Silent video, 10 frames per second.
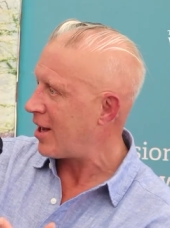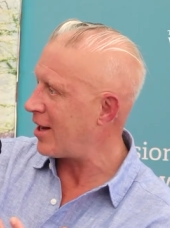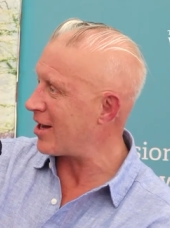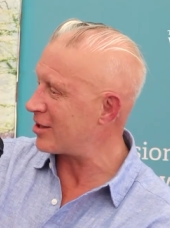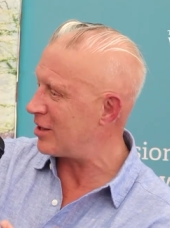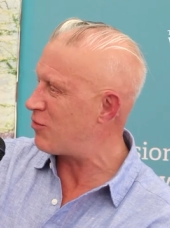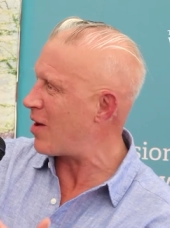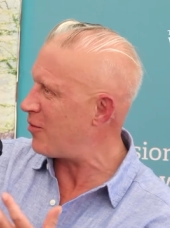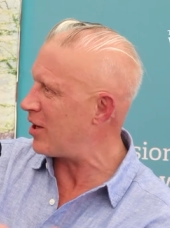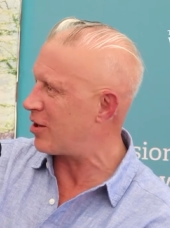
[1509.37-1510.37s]
And actually,
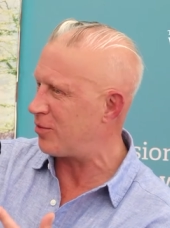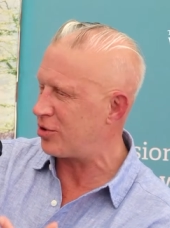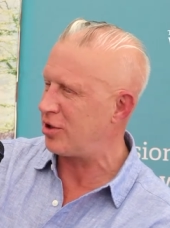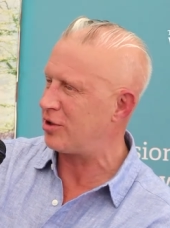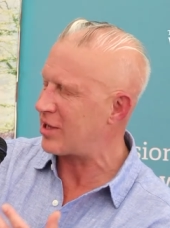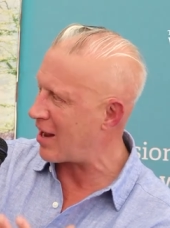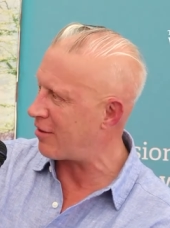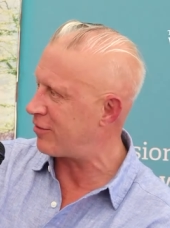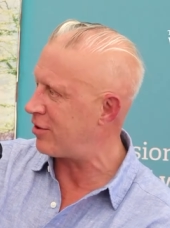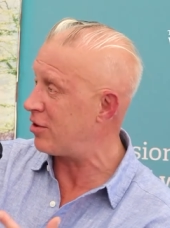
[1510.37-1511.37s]
when we can produce
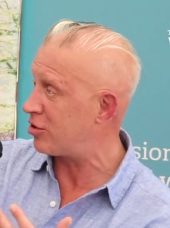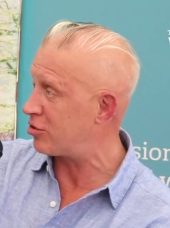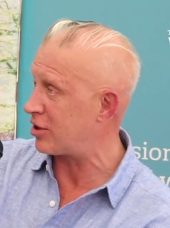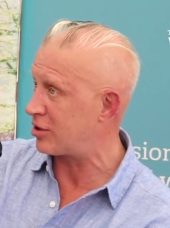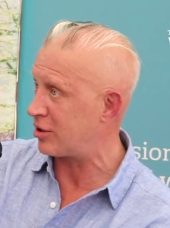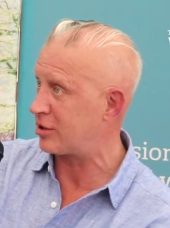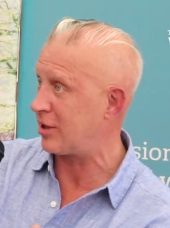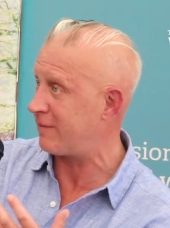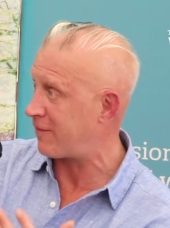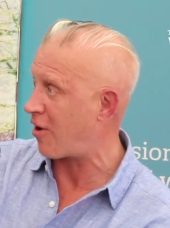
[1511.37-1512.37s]
healthy,
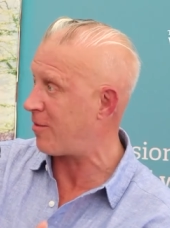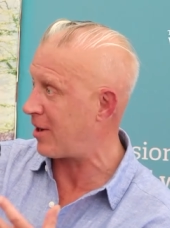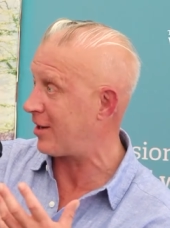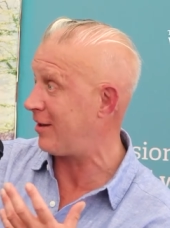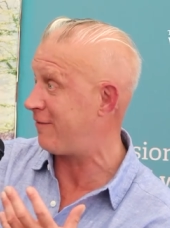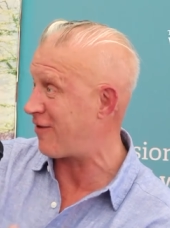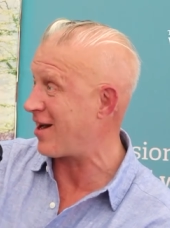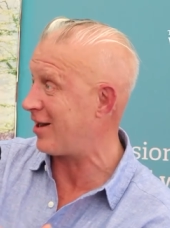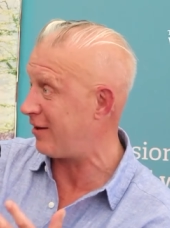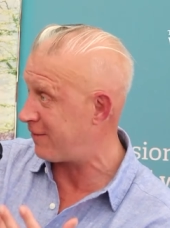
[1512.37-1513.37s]
nutritious, environmentally
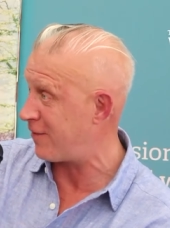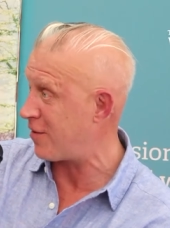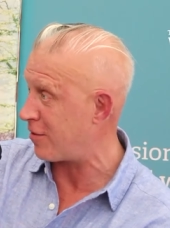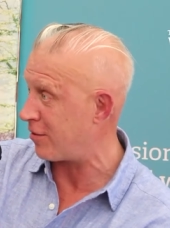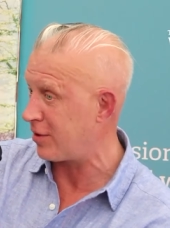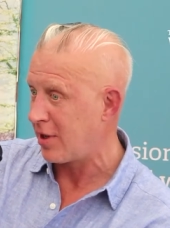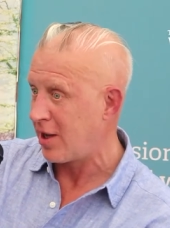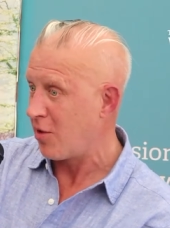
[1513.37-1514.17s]
friendly food,